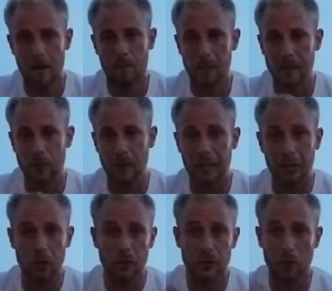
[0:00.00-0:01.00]
between
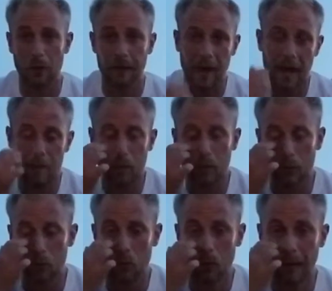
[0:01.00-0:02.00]
you scoring the head ball
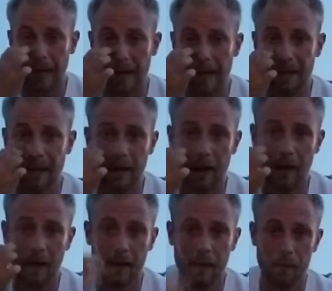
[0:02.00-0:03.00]
goal and
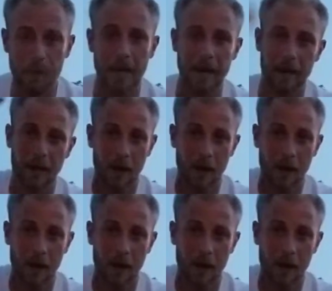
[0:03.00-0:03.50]
being